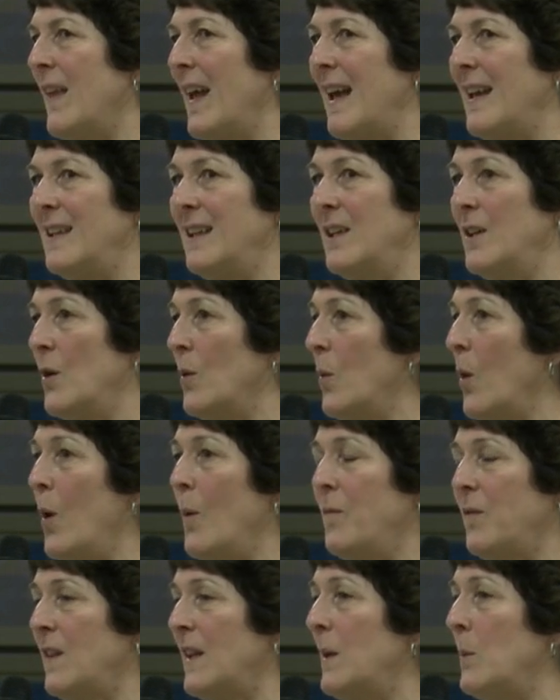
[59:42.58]
that, you know,
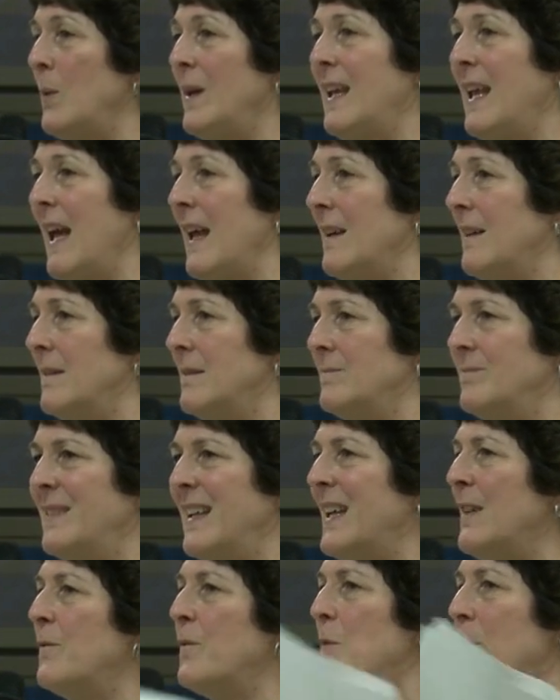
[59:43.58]
hopefully we get
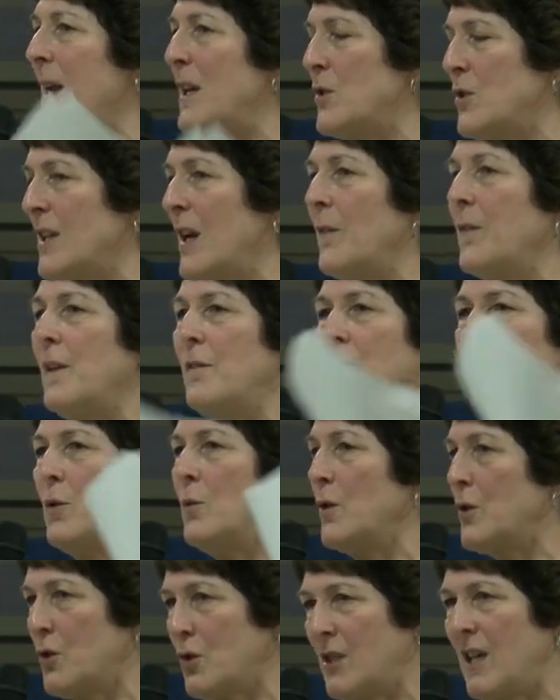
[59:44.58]
information out there for
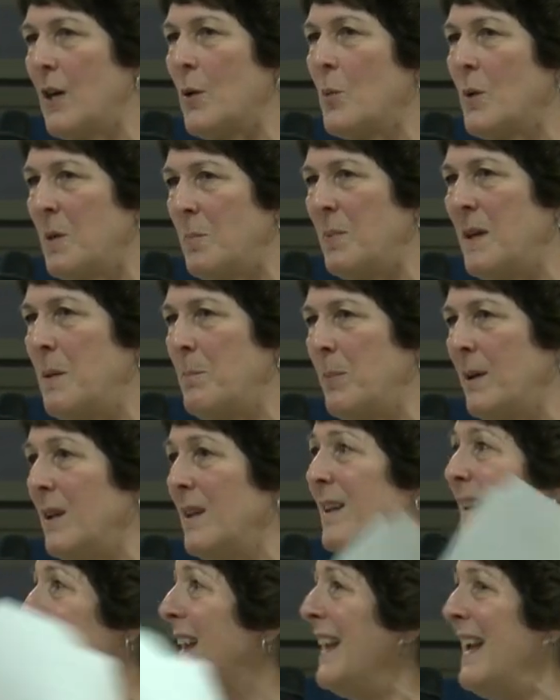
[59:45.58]
you to share with
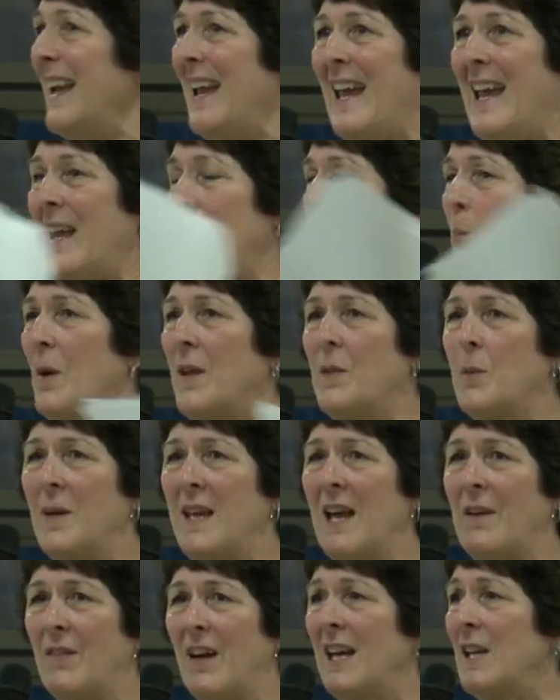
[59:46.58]
people. And whether we
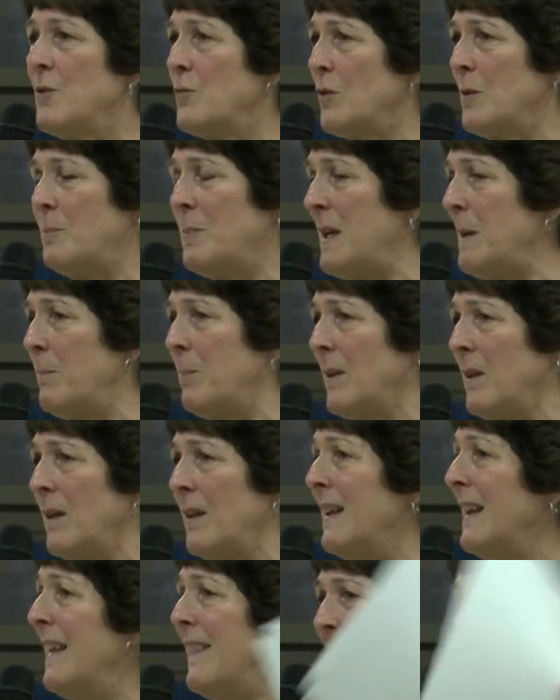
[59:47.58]
have 100
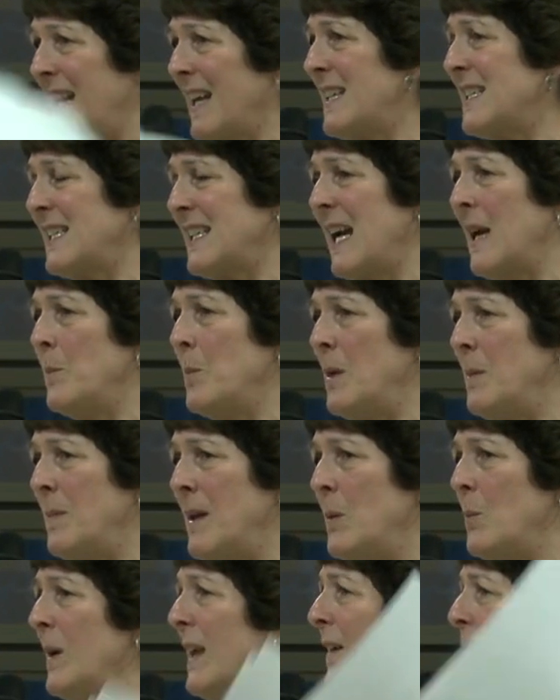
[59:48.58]
people, the next time we
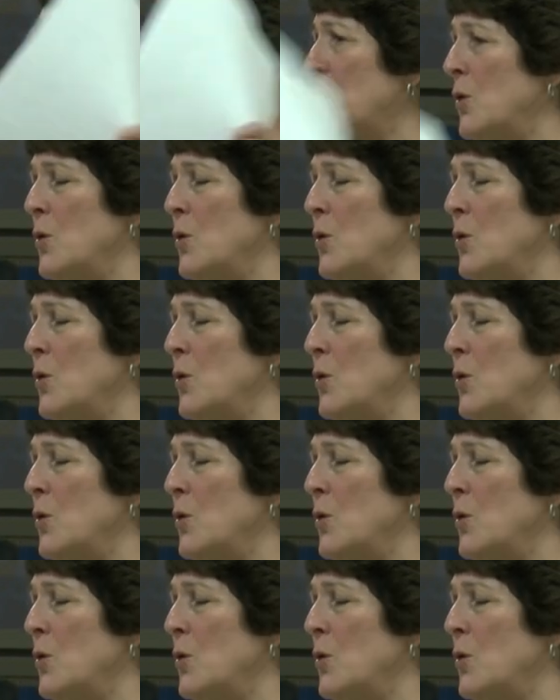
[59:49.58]
meet, we have